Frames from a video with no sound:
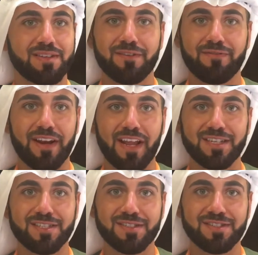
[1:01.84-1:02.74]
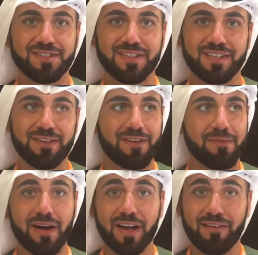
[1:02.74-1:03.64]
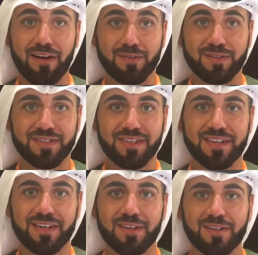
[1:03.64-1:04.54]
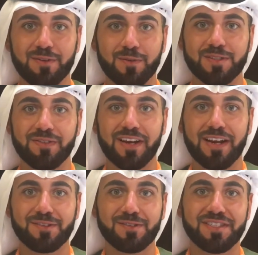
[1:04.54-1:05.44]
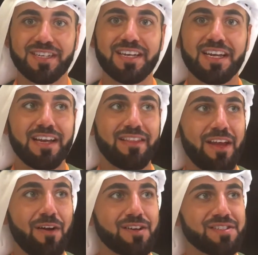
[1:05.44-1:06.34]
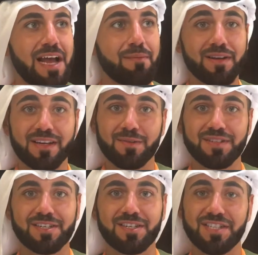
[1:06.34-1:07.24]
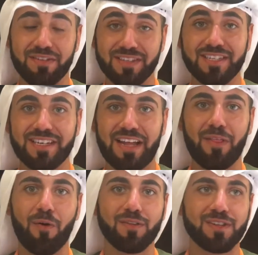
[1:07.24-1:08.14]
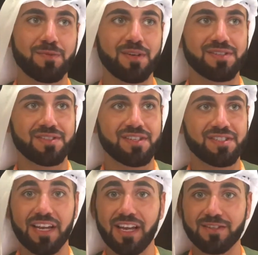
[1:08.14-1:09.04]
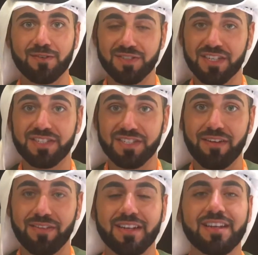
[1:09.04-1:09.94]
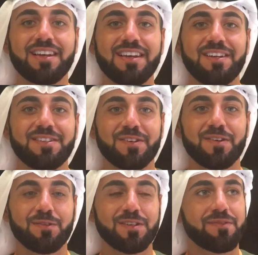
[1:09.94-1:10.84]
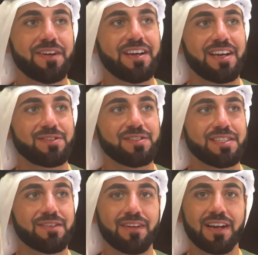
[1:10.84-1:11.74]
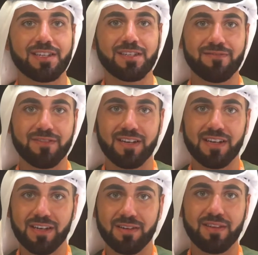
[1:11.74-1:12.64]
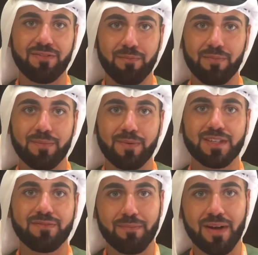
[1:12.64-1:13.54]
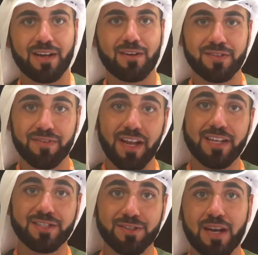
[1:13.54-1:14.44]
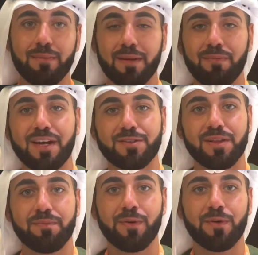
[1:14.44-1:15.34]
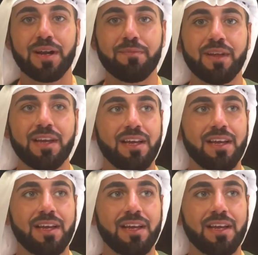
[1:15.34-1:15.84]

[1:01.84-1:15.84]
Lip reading: different ages, different backgrounds. It was very nice to see. The youngest applicant was actually 17 and the oldest was 68 or 67. So it was very nice to see different kind of different people, different backgrounds, different ages to come and apply to the program,